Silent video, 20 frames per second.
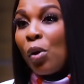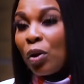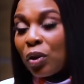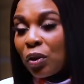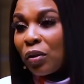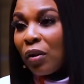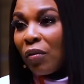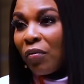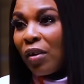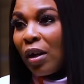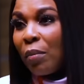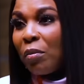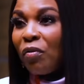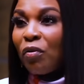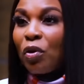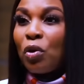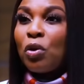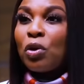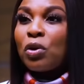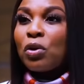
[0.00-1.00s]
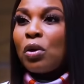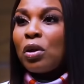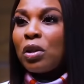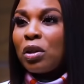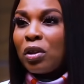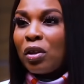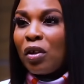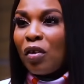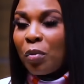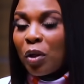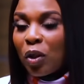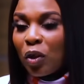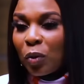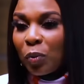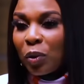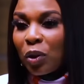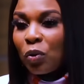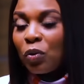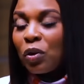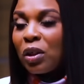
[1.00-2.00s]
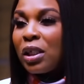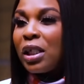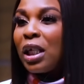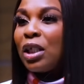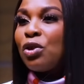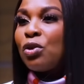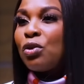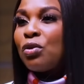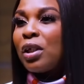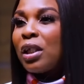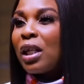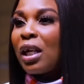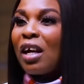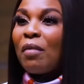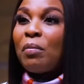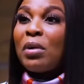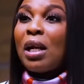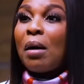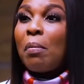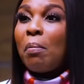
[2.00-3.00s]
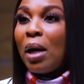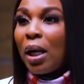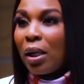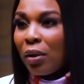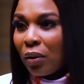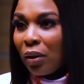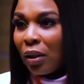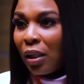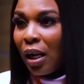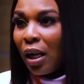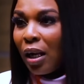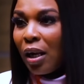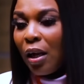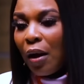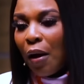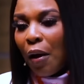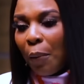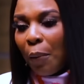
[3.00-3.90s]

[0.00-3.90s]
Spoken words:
most of them, if you go to all these government hospitals, they're children that have been abandoned there.